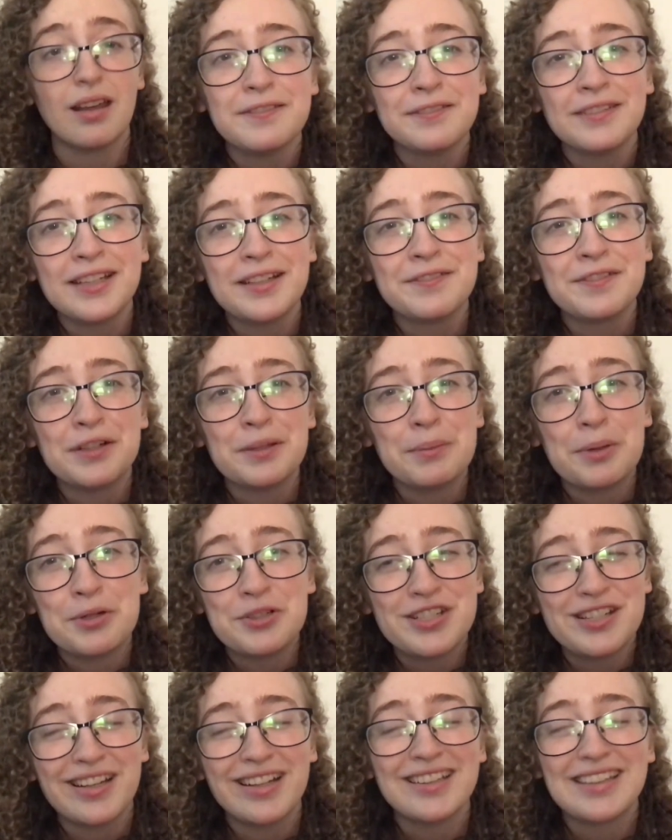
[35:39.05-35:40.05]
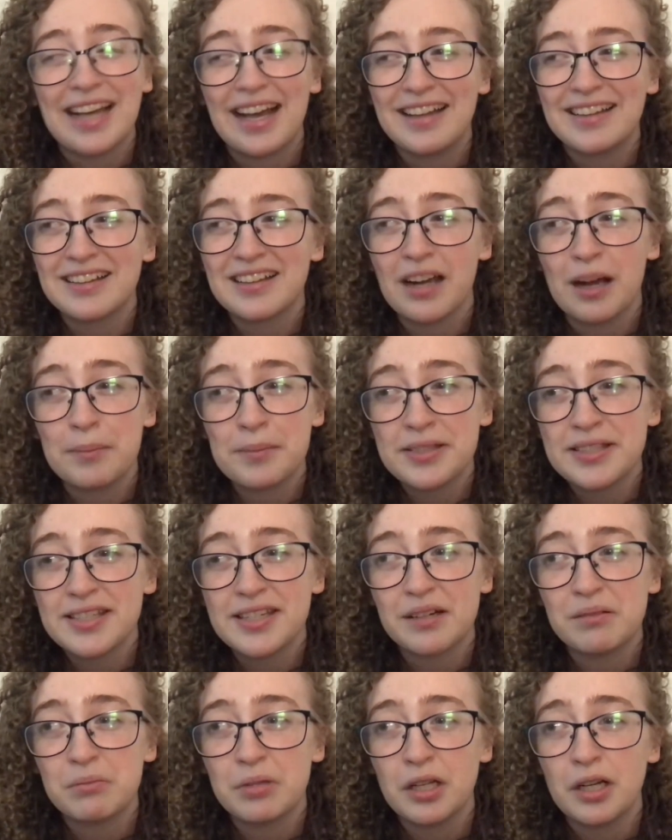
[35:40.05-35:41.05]
Leave an emoji like that in the comments
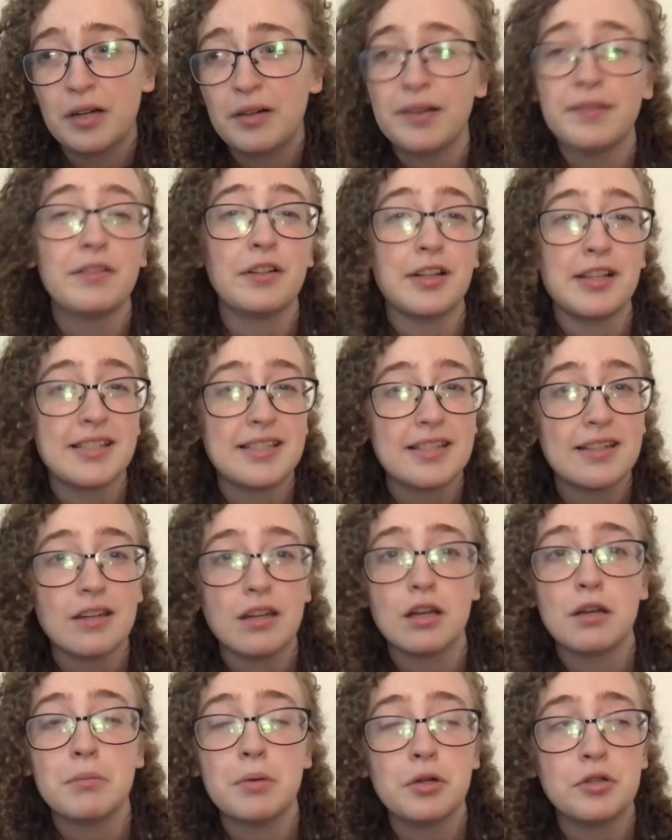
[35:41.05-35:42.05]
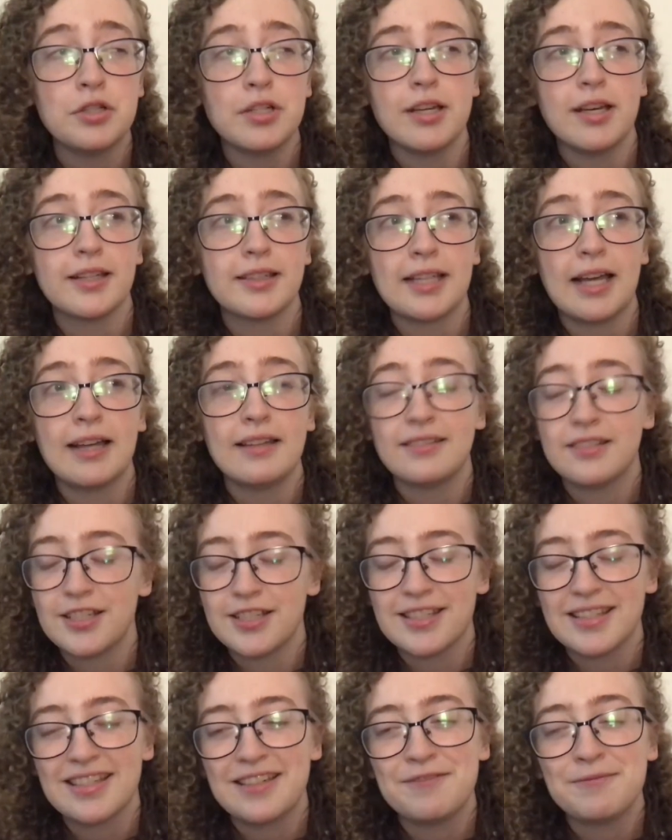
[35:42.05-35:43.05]
down below. If there isn't an emoji like that, just
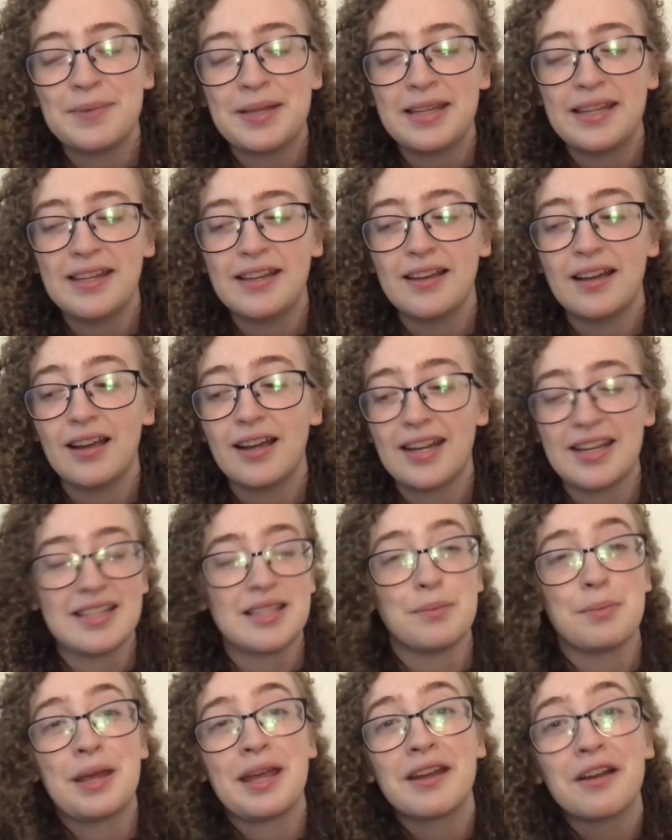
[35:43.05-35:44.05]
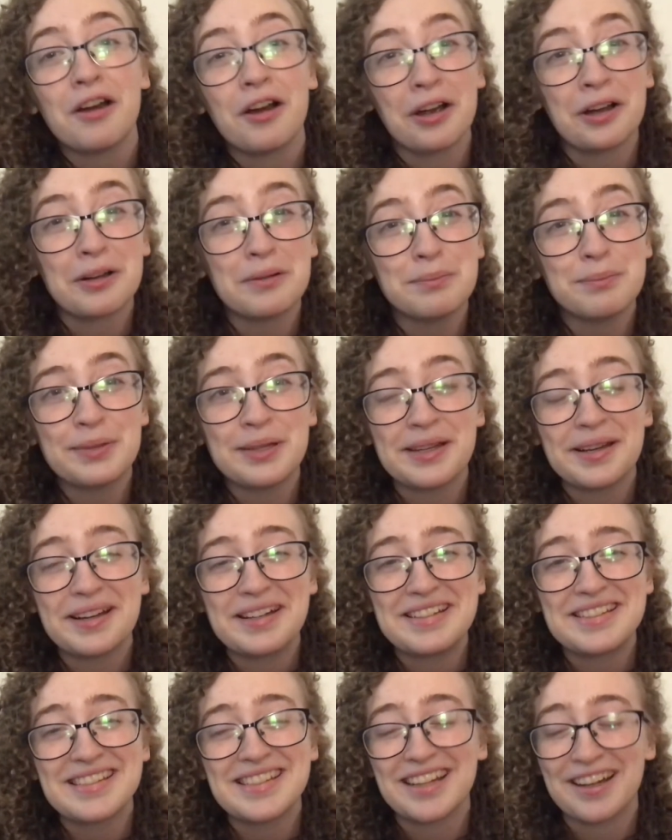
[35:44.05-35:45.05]
leave me, I guess, a pink heart
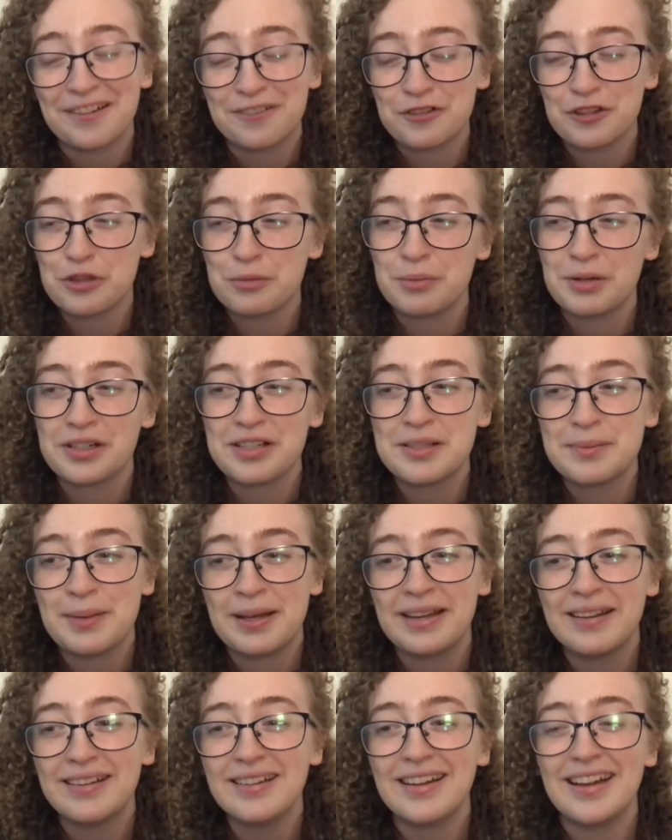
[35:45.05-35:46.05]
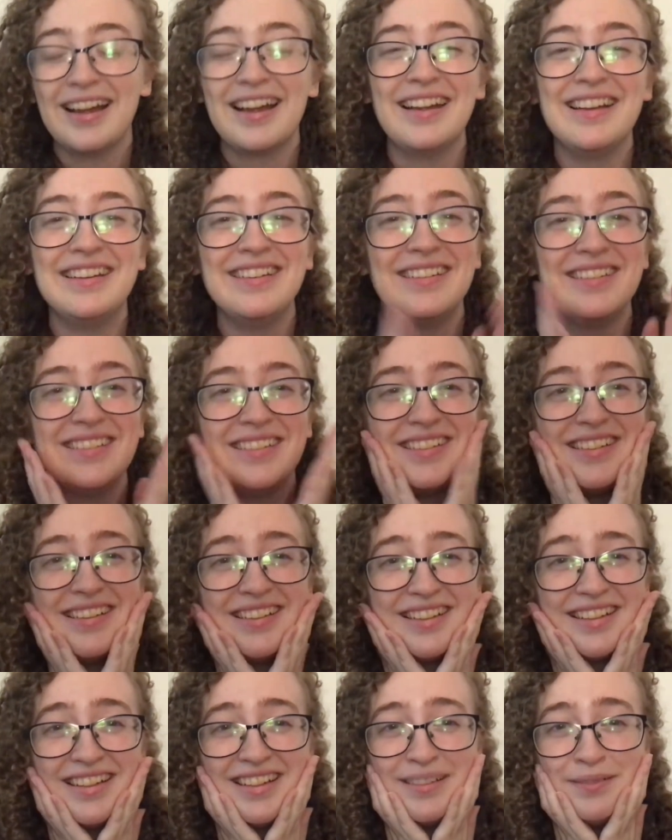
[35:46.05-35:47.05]
because the cover of the book is pink and
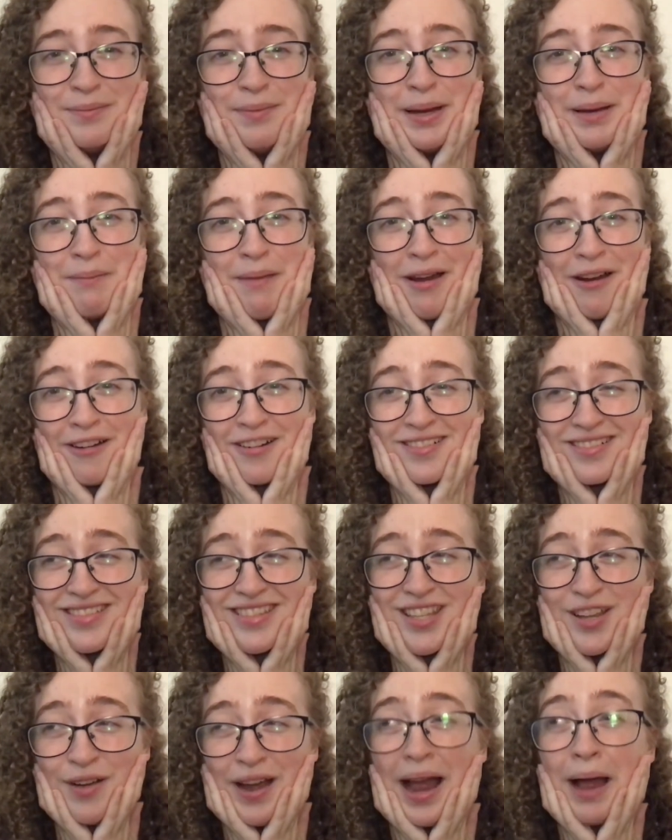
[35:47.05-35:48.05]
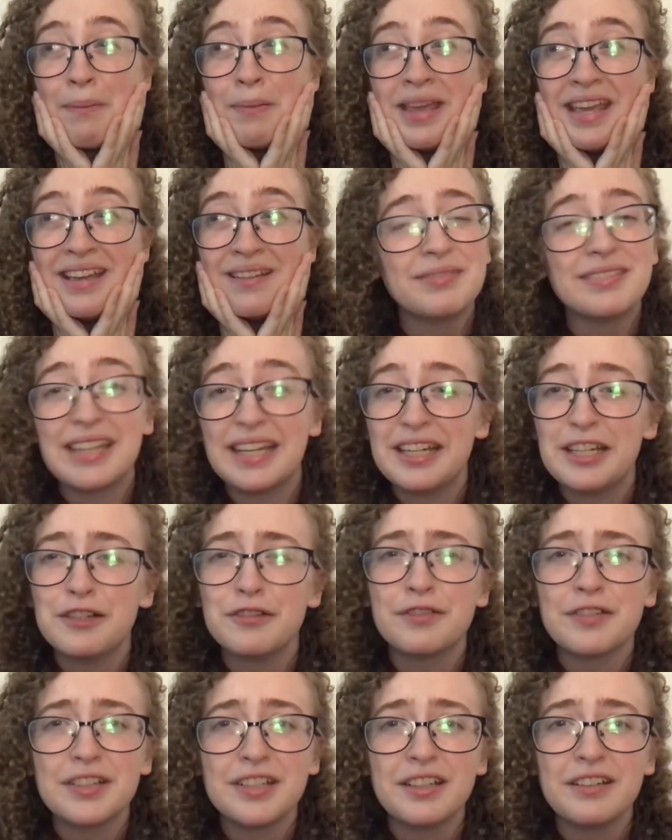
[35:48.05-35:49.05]
it made my heart so happy. Thank you
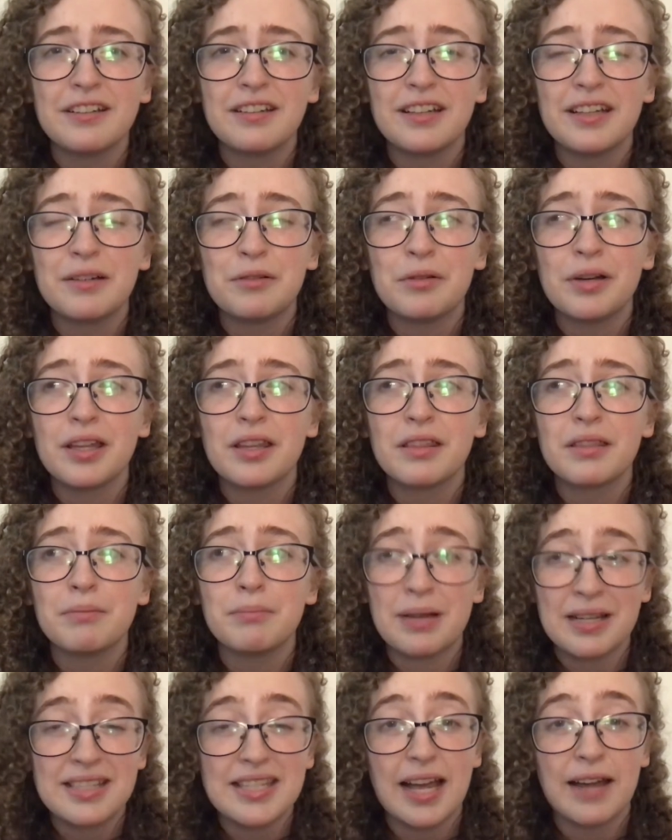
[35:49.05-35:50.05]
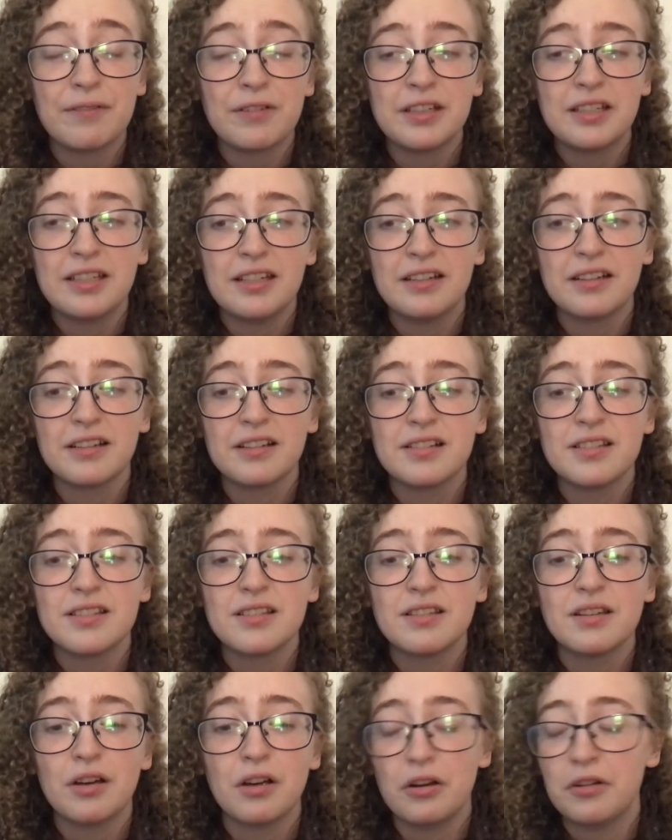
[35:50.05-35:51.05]
for dealing with my sapphic tears
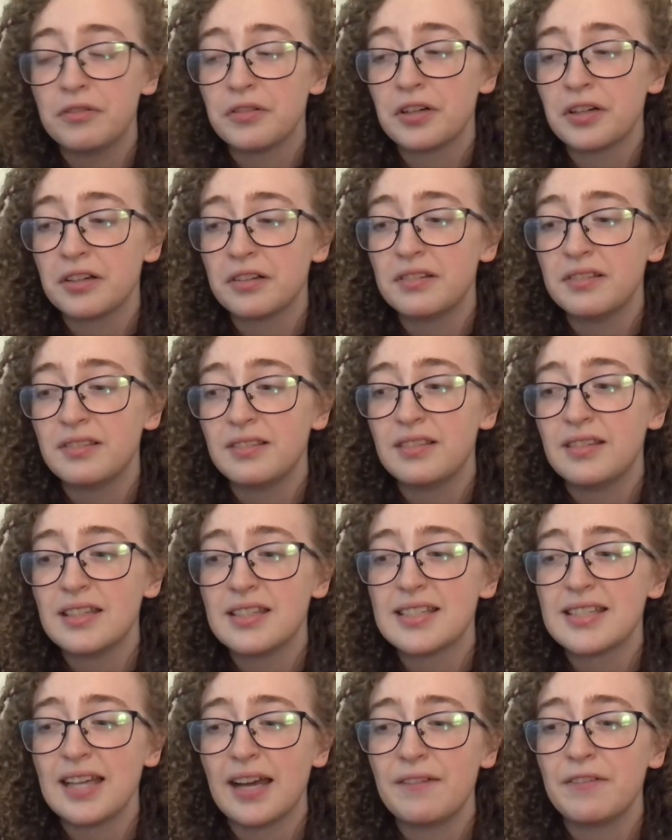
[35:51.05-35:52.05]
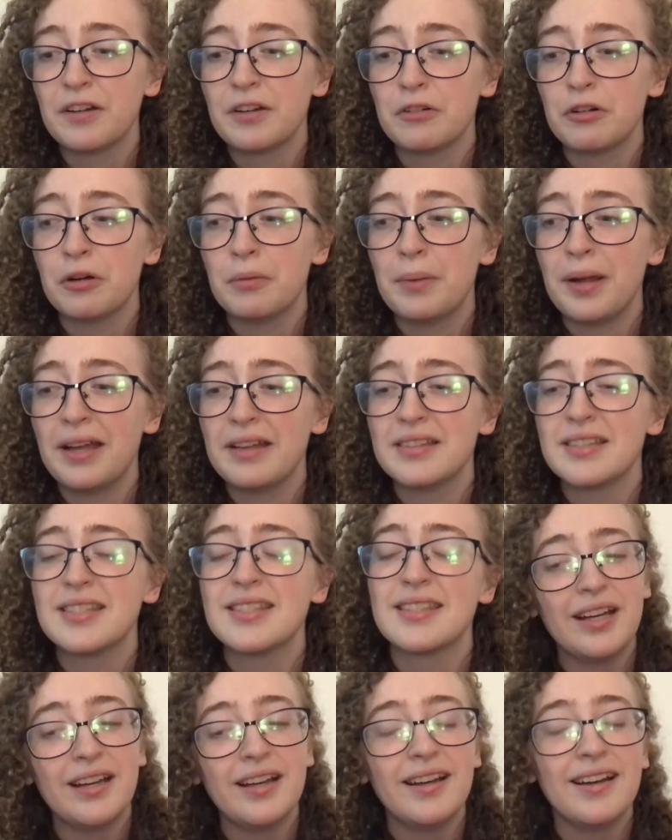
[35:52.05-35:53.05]
over this sapphic romance.
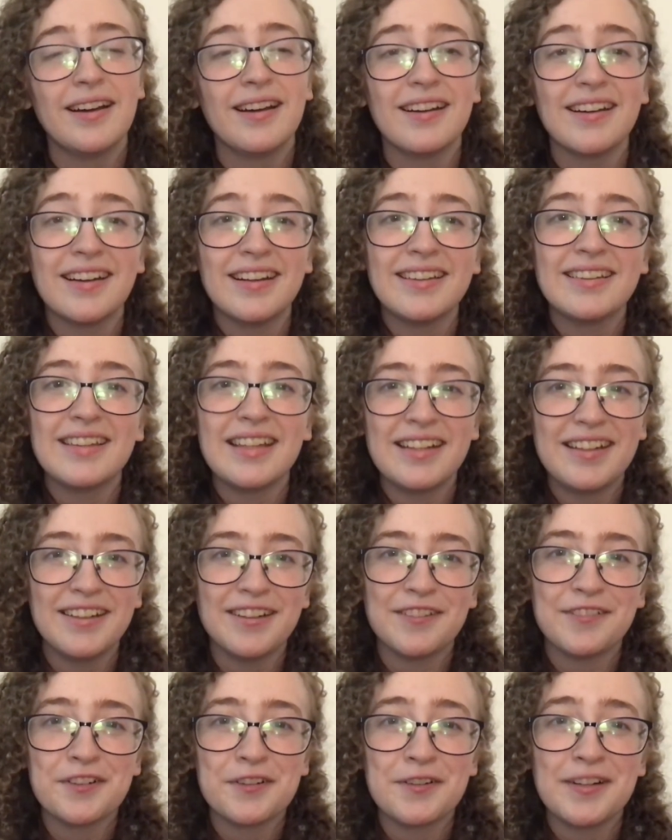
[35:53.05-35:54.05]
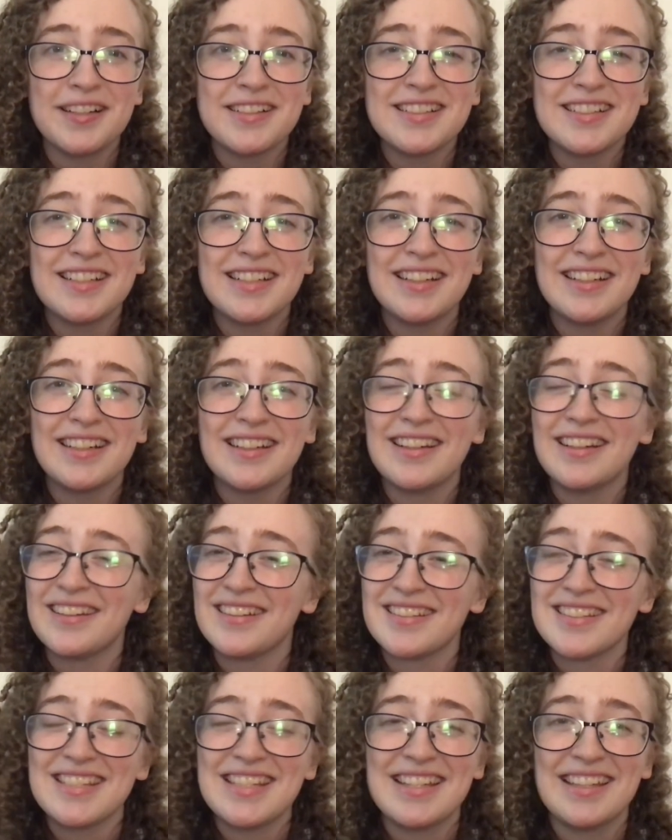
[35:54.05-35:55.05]
Alright, thank y'all for watching, and I'll
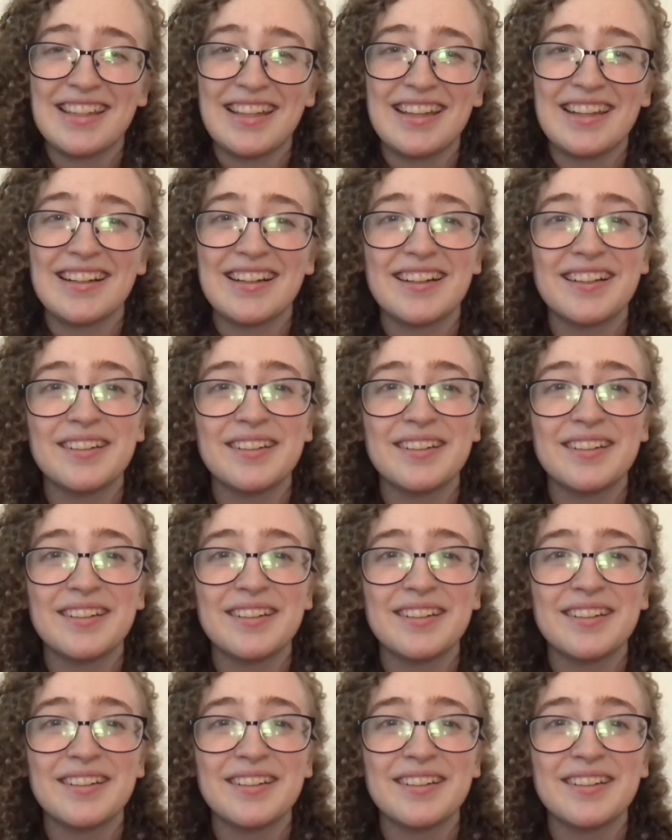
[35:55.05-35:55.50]
see you later.